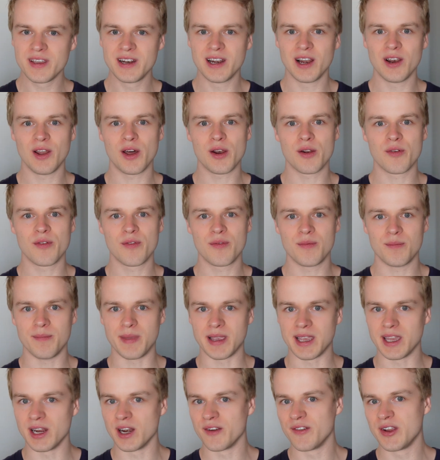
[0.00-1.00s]
seen a lot of
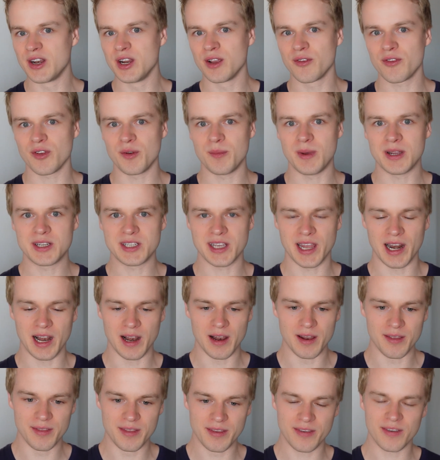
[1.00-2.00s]
beginner videos on my
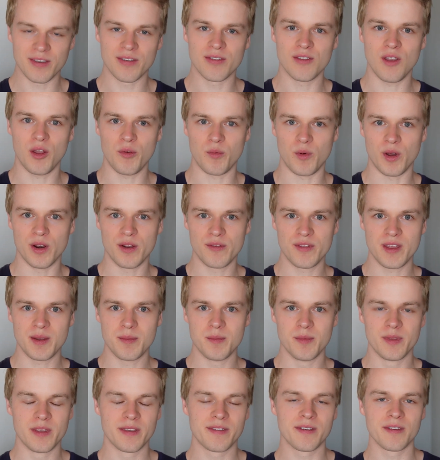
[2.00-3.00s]
channel. This is not one of
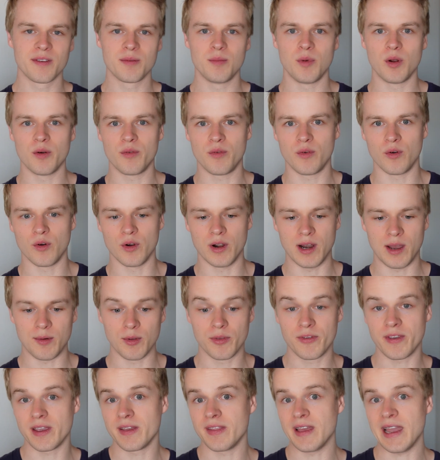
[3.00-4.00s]
them. This is more for, I
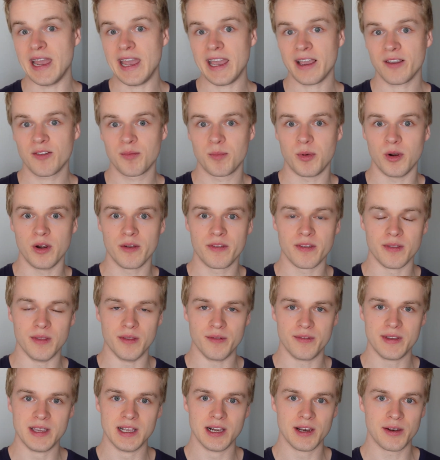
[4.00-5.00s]
would say, the experts in
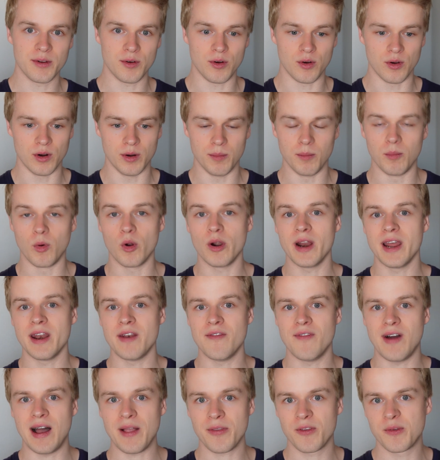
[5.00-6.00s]
the field or more
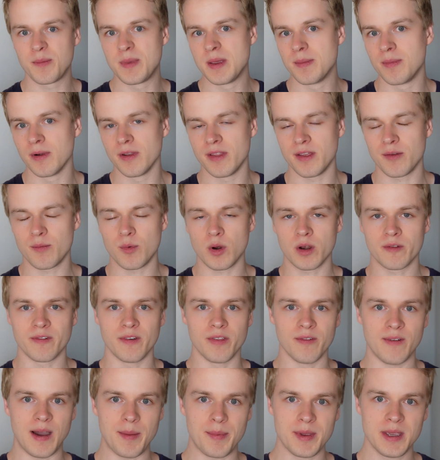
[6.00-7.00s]
advanced people that work
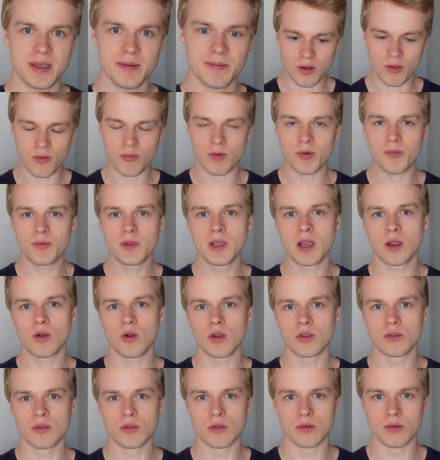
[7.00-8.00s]
with Vapi. Because what we are
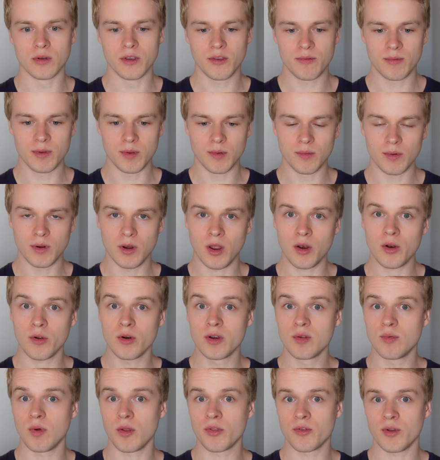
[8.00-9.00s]
going to do is we not
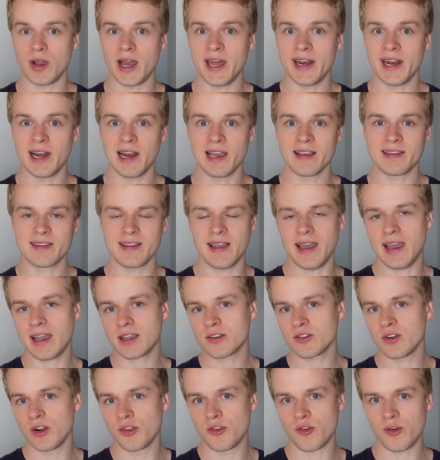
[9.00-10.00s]
only want to analyze the
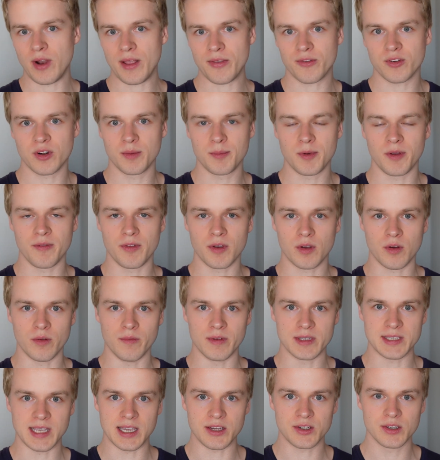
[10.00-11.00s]
actual transcript of the
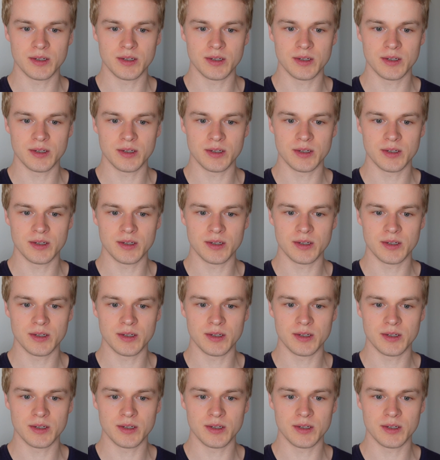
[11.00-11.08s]
conversation,